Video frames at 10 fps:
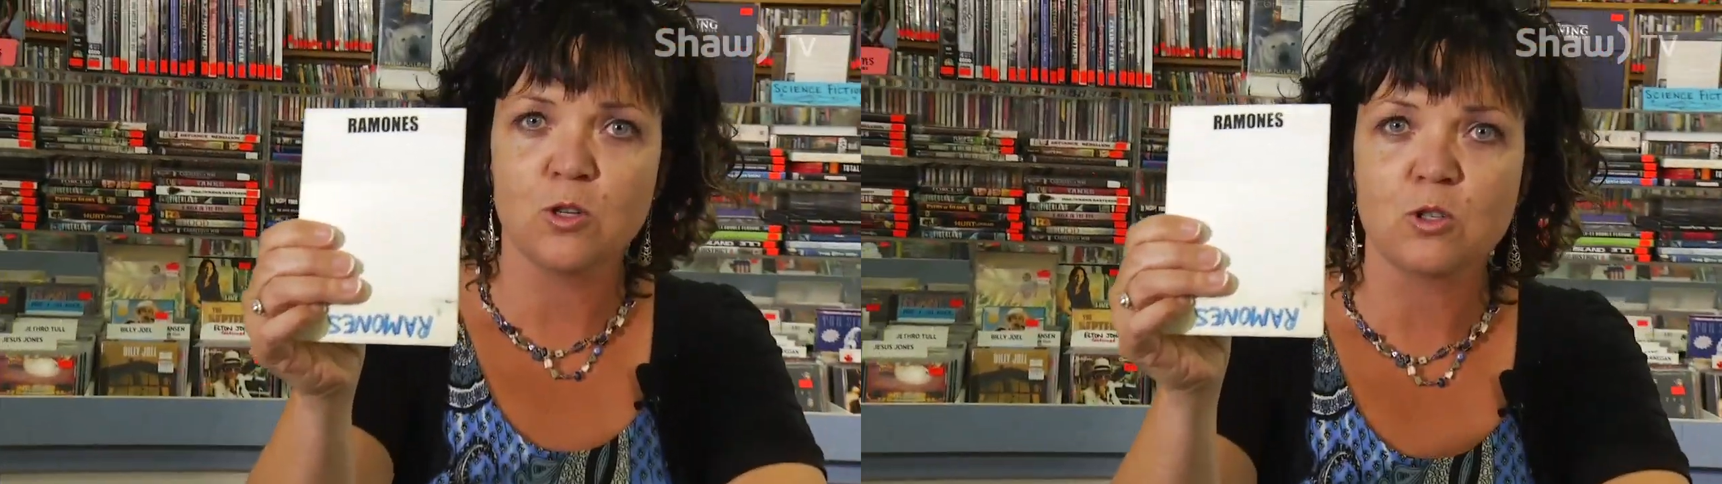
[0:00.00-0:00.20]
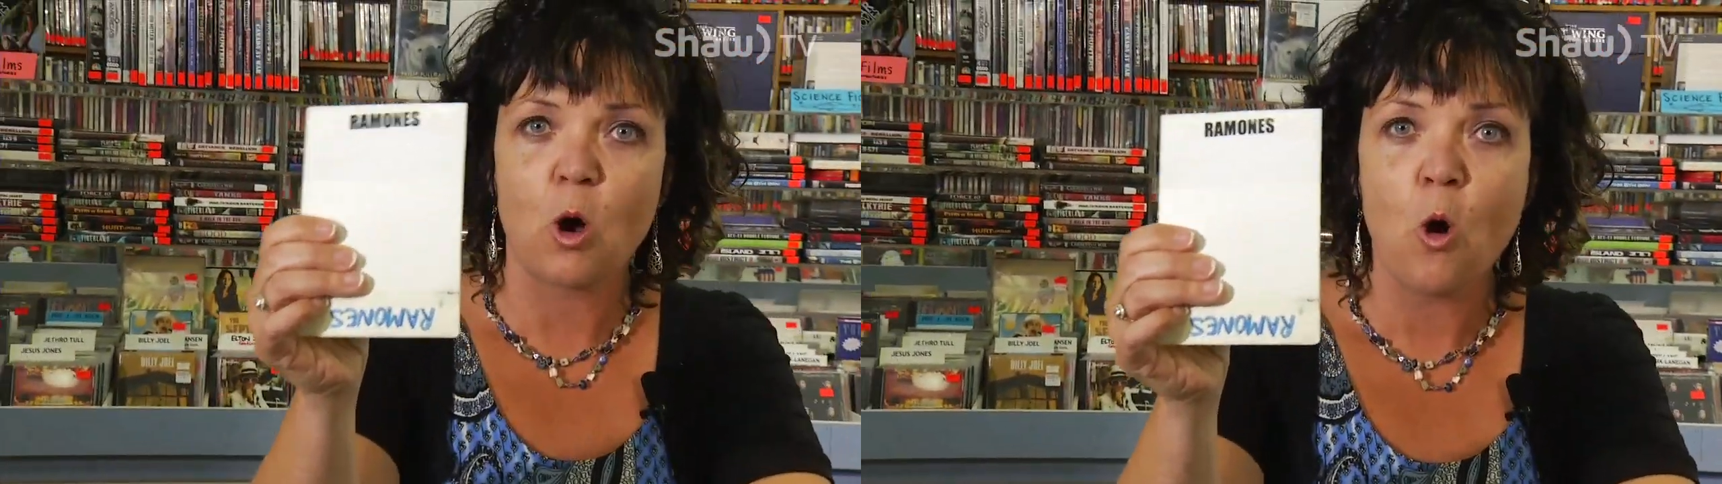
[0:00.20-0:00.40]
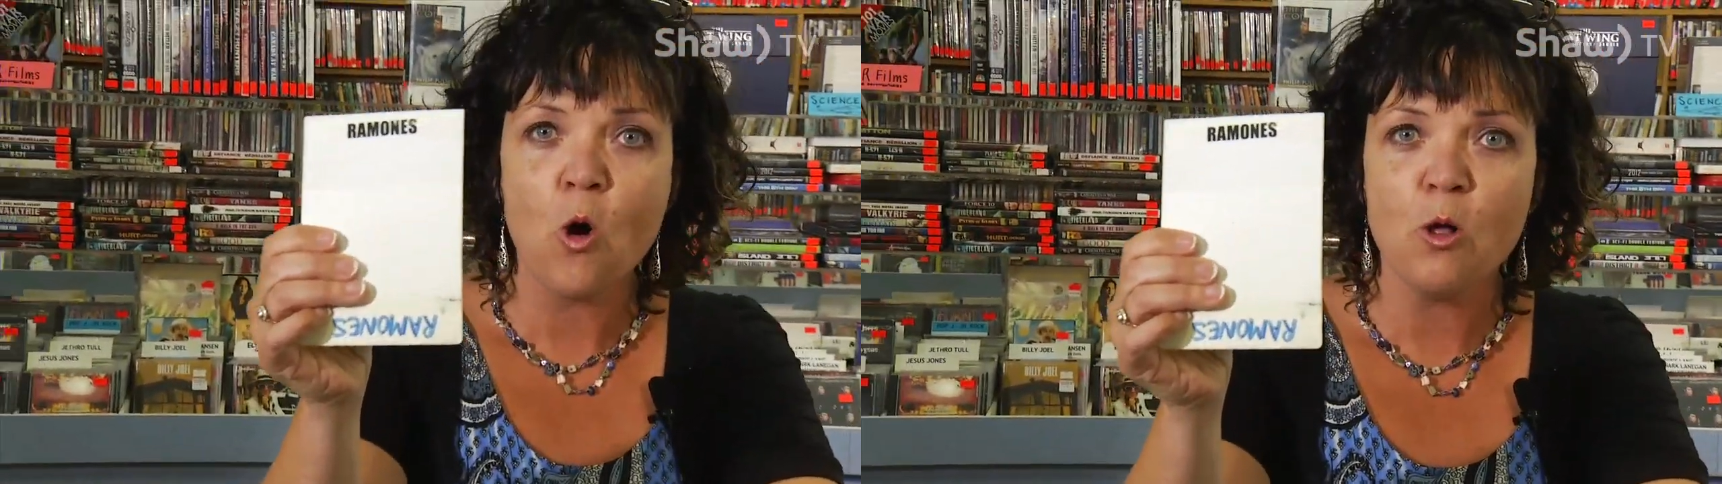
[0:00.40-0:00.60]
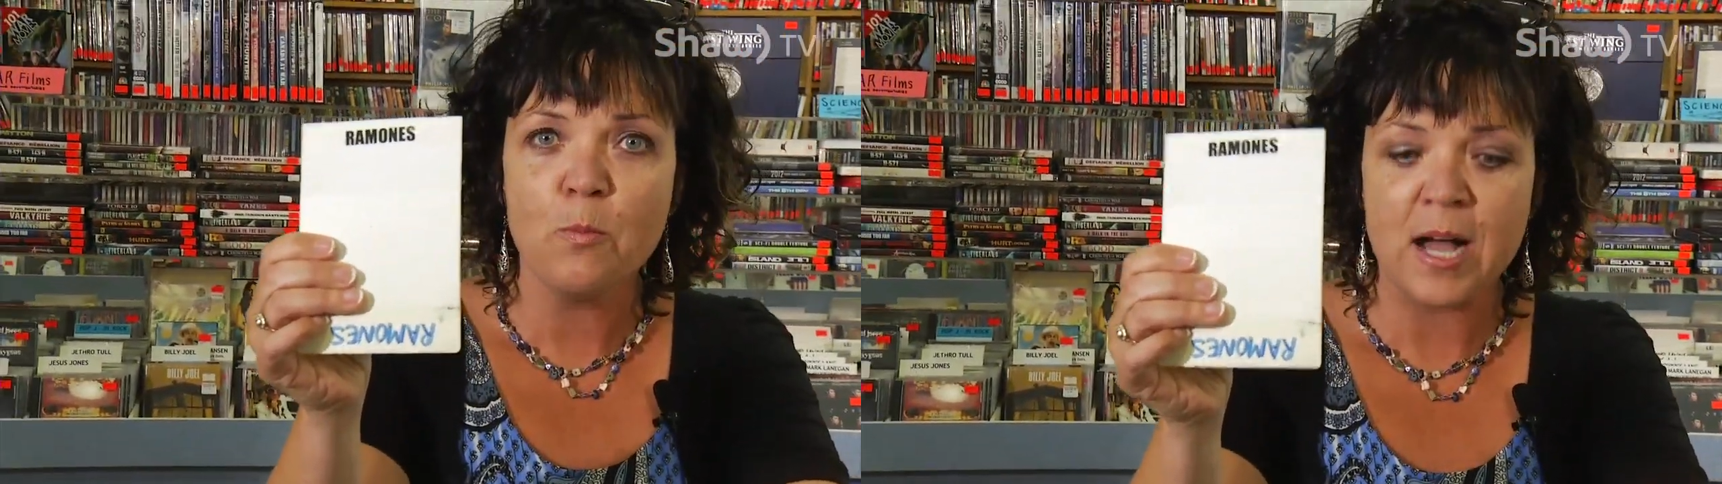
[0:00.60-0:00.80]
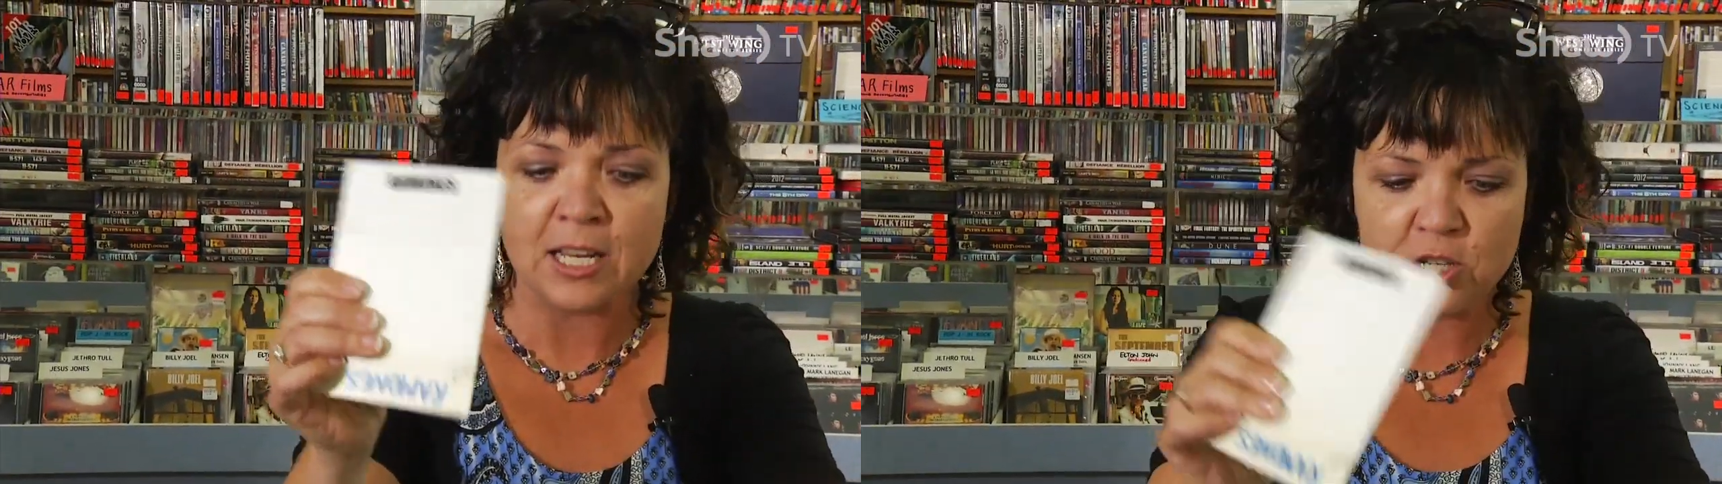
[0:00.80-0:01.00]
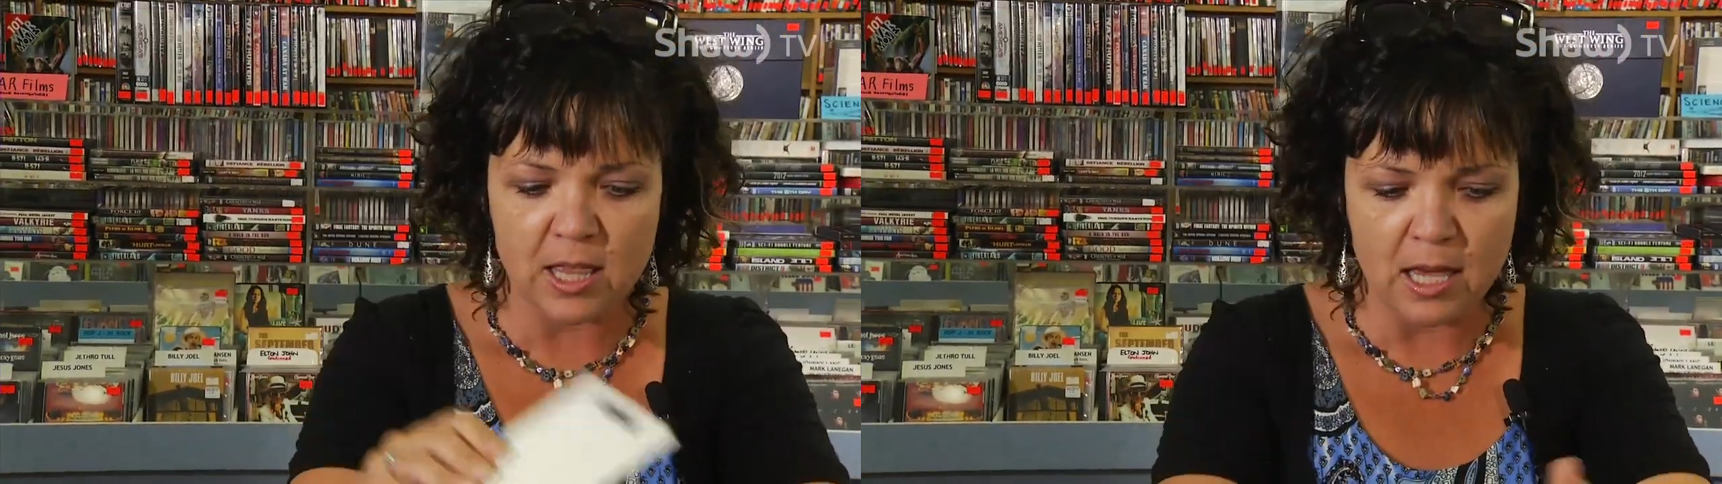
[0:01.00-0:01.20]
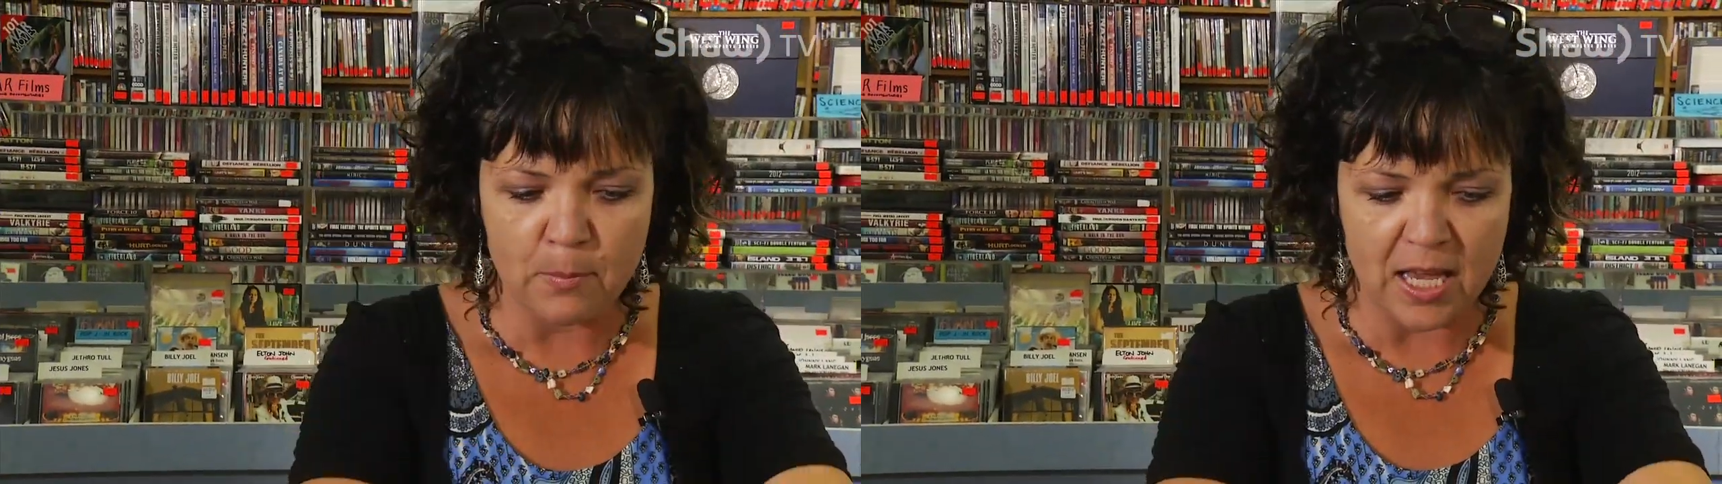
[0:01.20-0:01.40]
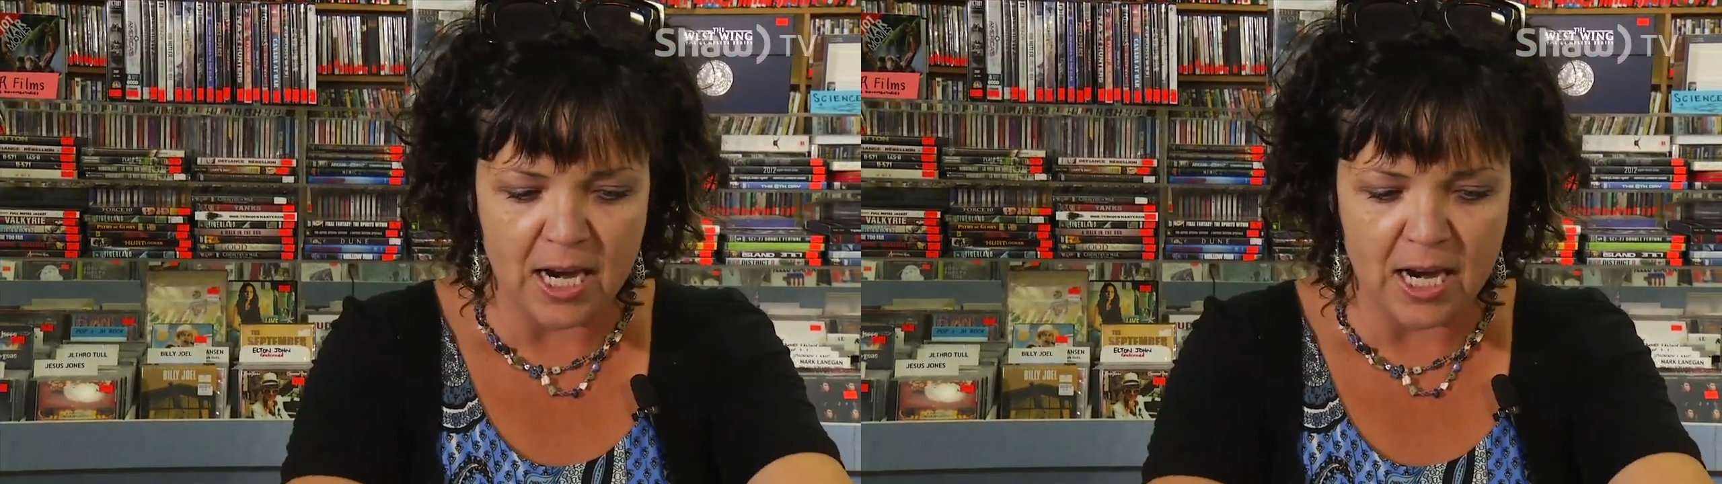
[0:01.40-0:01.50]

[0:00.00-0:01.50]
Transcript: There's a whole bunch of them